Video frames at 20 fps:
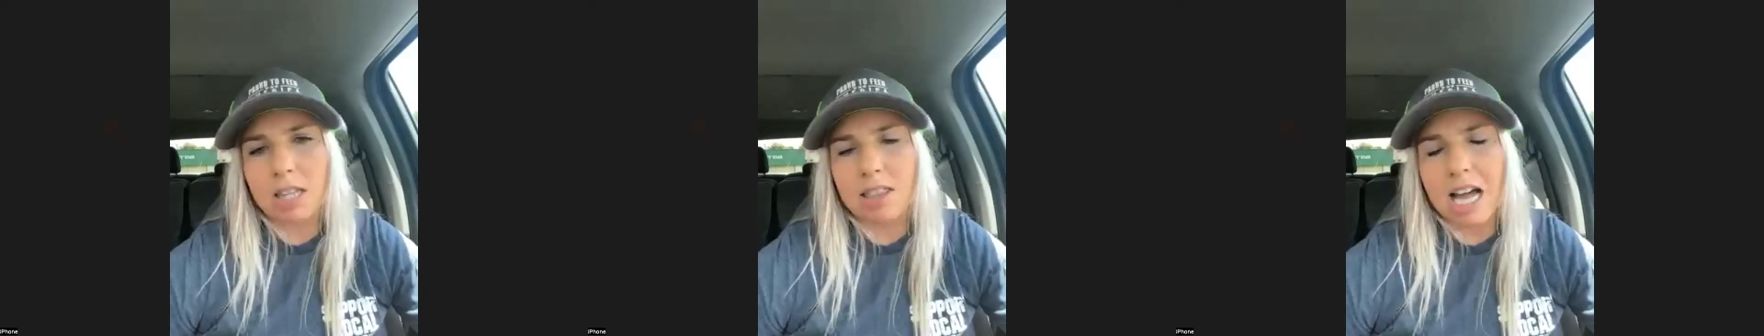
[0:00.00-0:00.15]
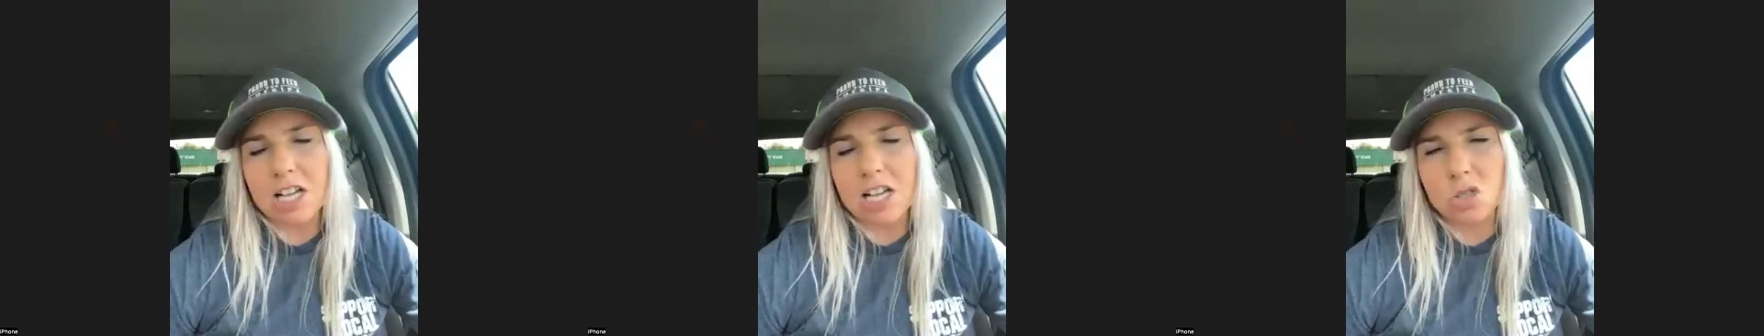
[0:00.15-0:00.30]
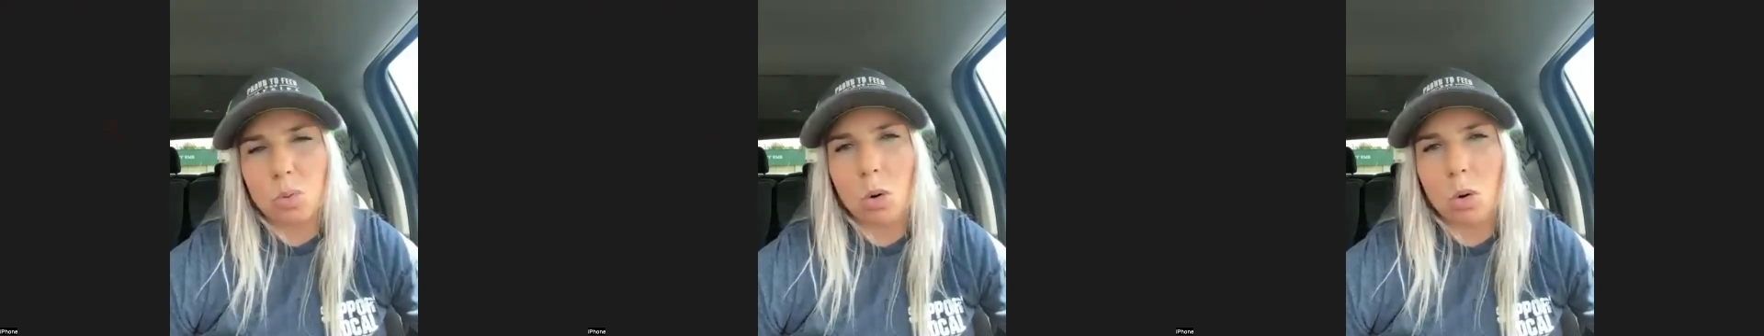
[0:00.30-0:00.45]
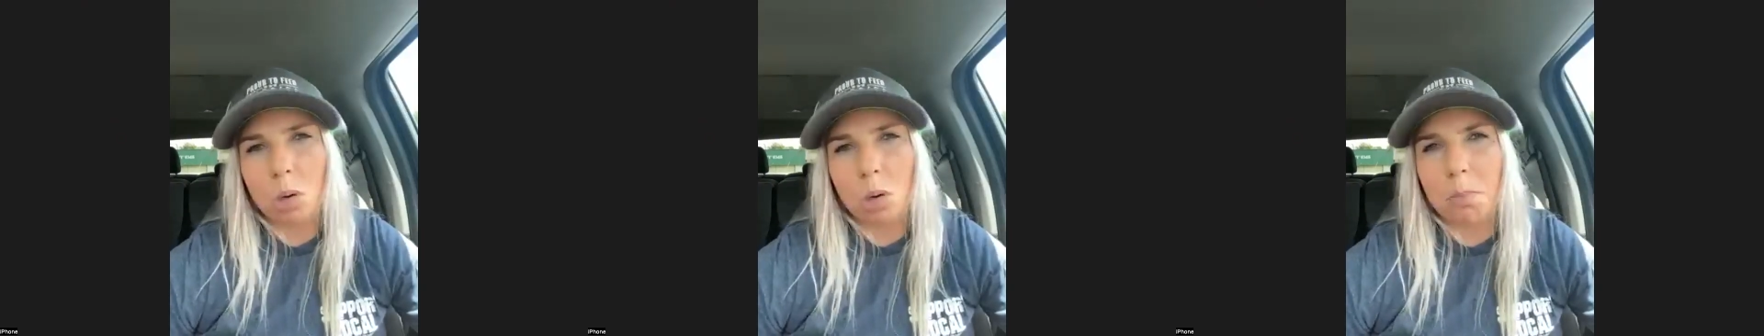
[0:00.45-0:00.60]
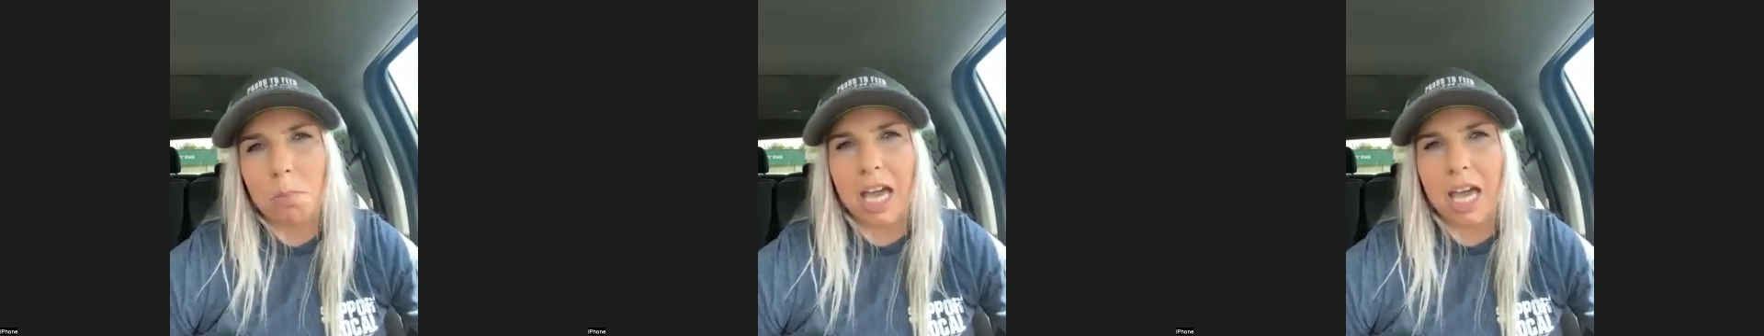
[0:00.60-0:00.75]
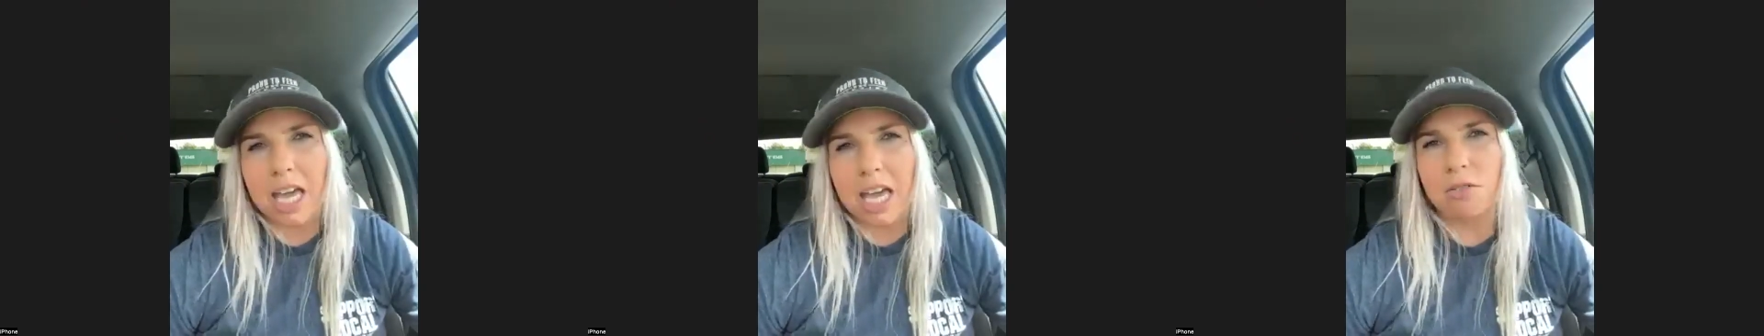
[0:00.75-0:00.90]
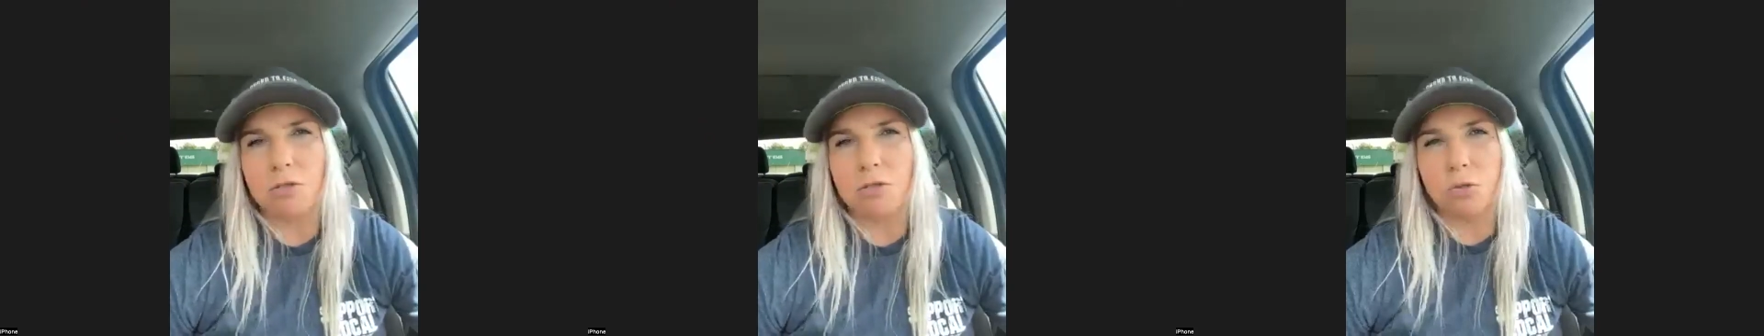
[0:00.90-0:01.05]
that's what we're
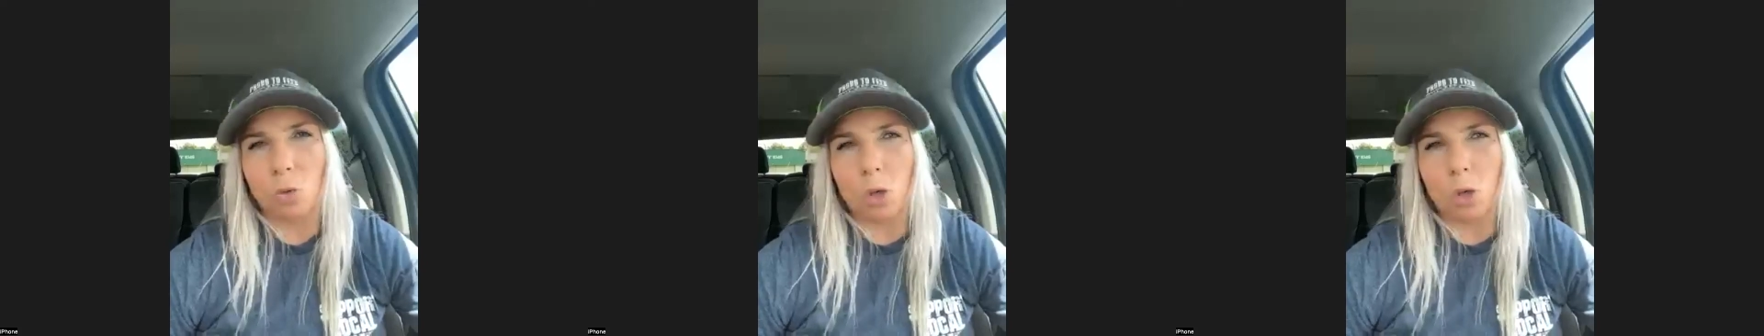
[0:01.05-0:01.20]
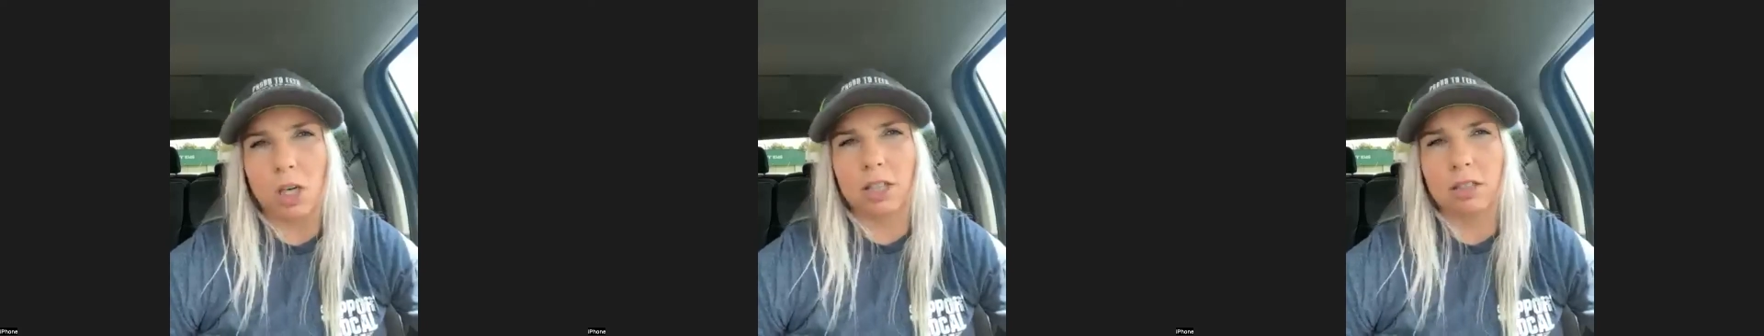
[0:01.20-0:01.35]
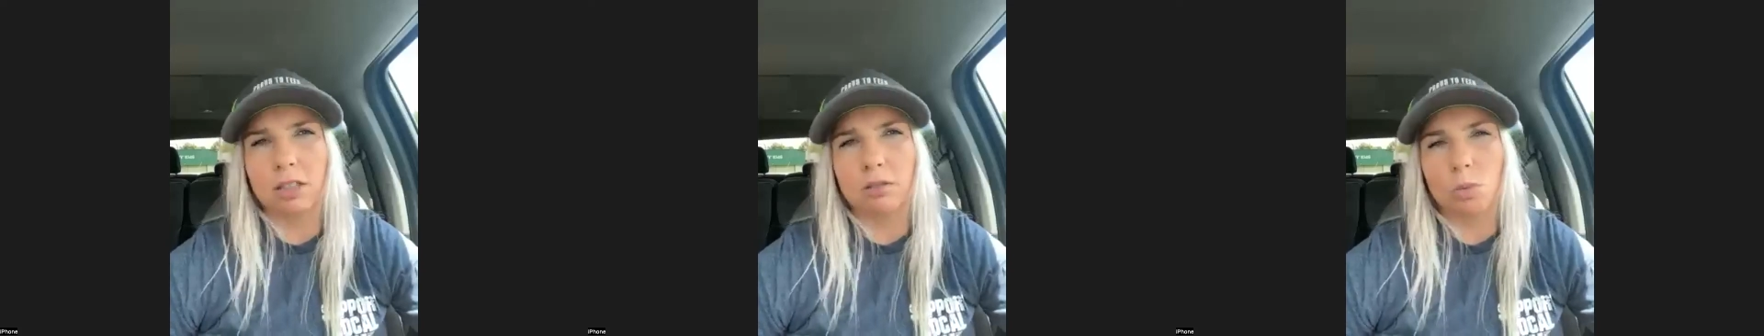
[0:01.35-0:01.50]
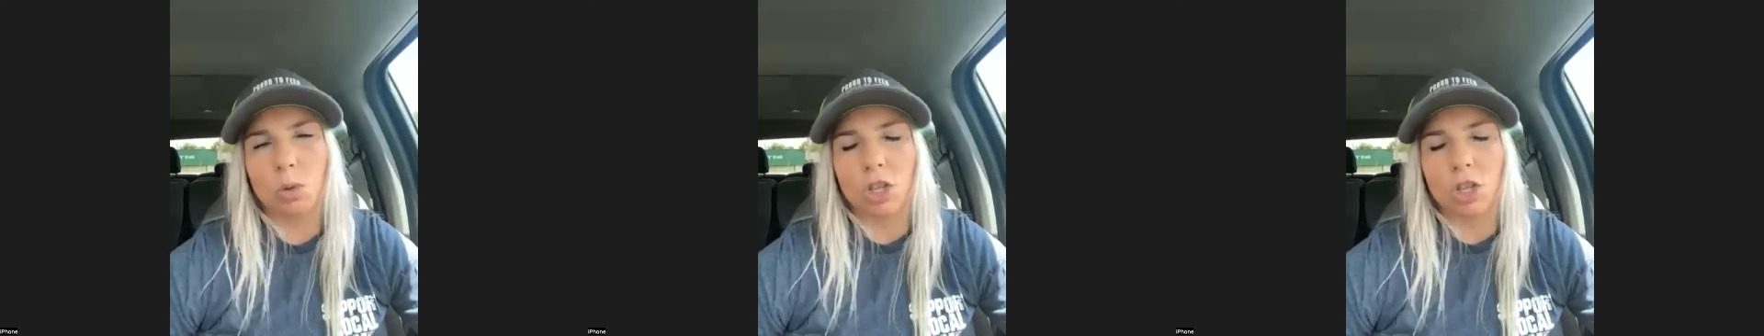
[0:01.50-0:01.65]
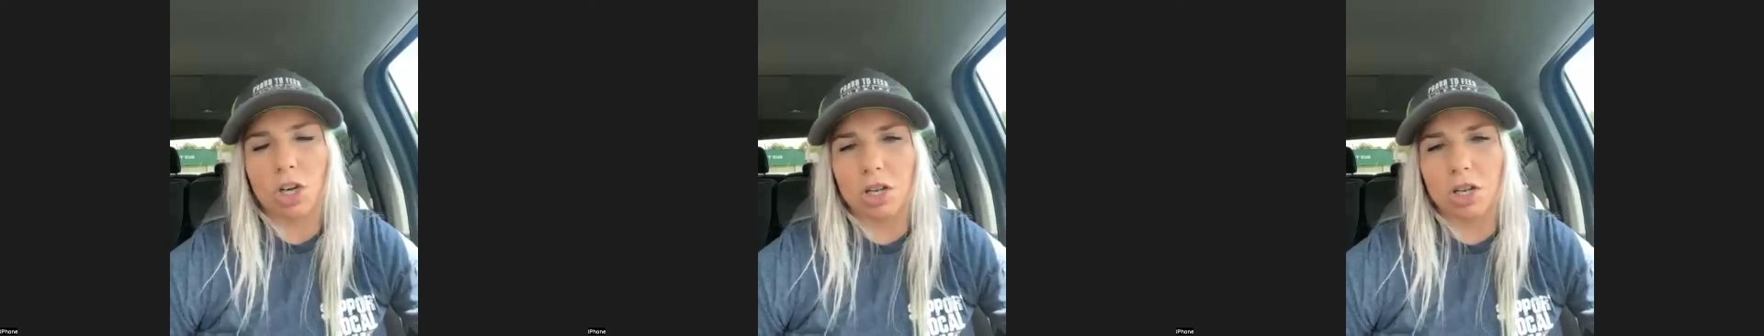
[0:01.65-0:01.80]
paying for with our